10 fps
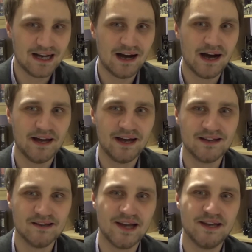
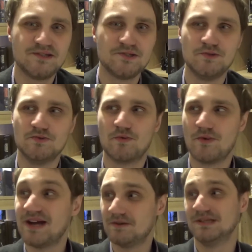I'd like to
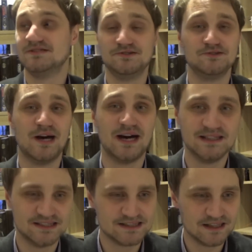recommend you
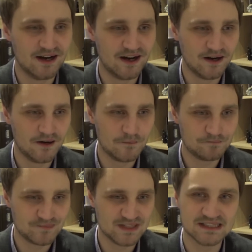guys
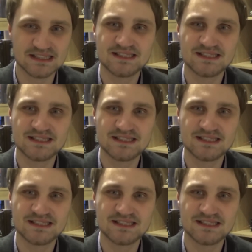this